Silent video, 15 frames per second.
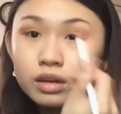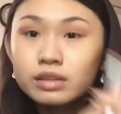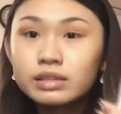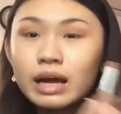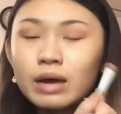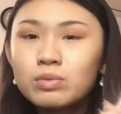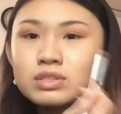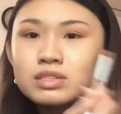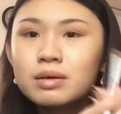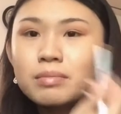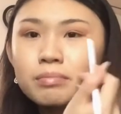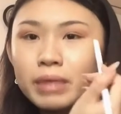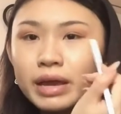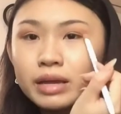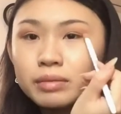that was the
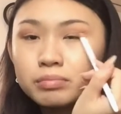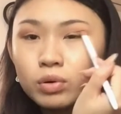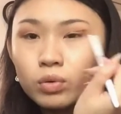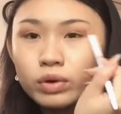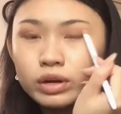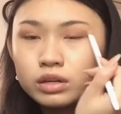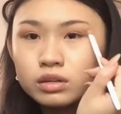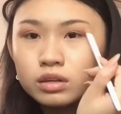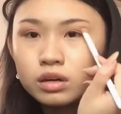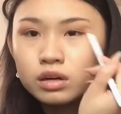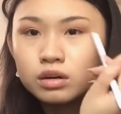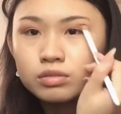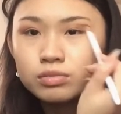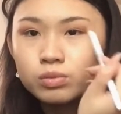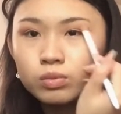main point
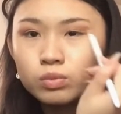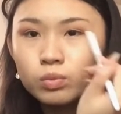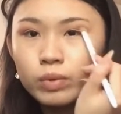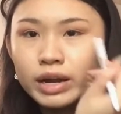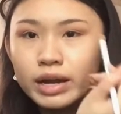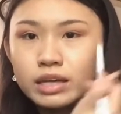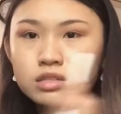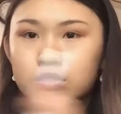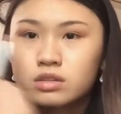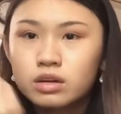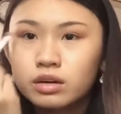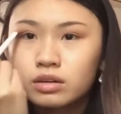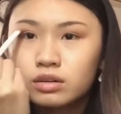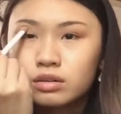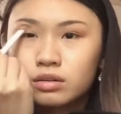of when I
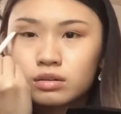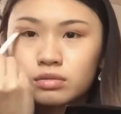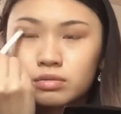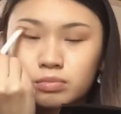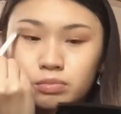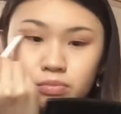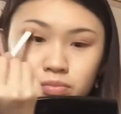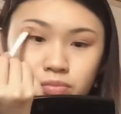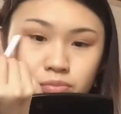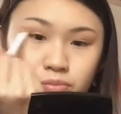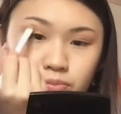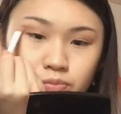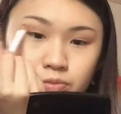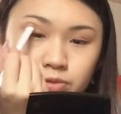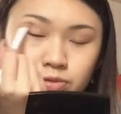start
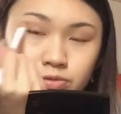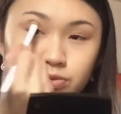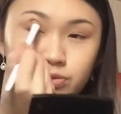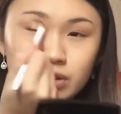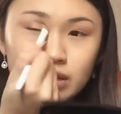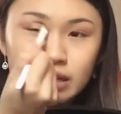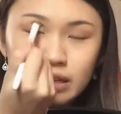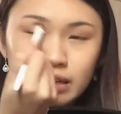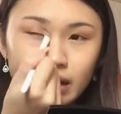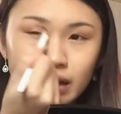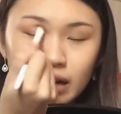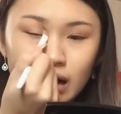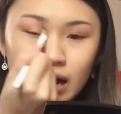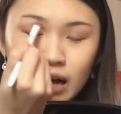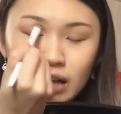feeling like
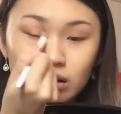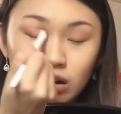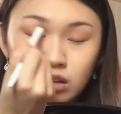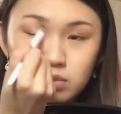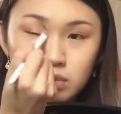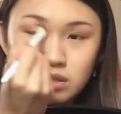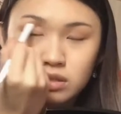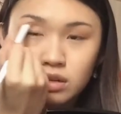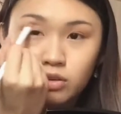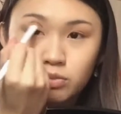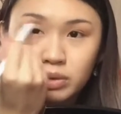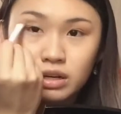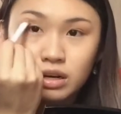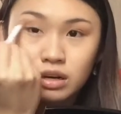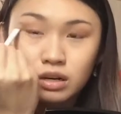I lost myself,
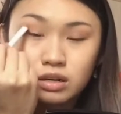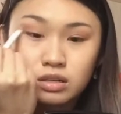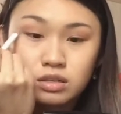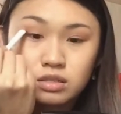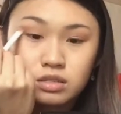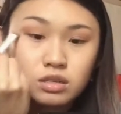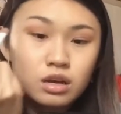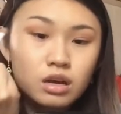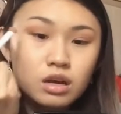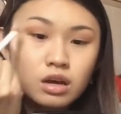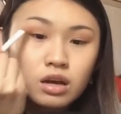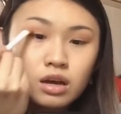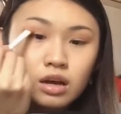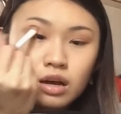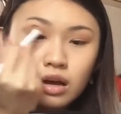because
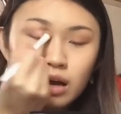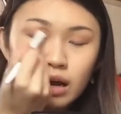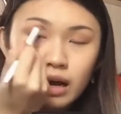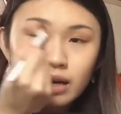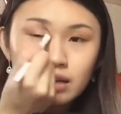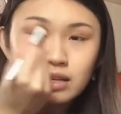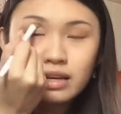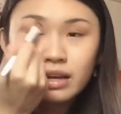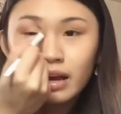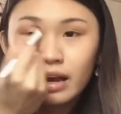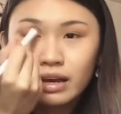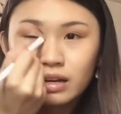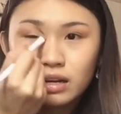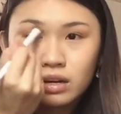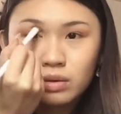I didn't
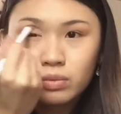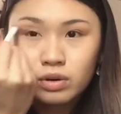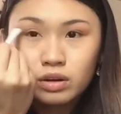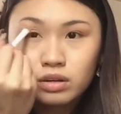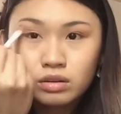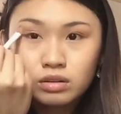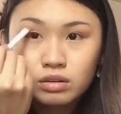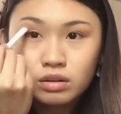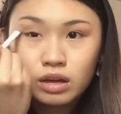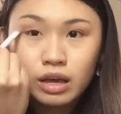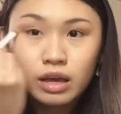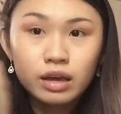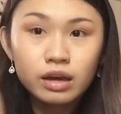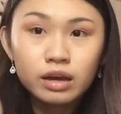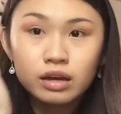have anyone,
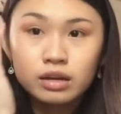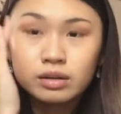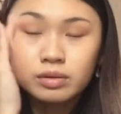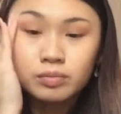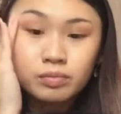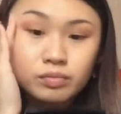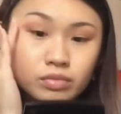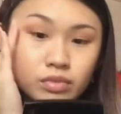and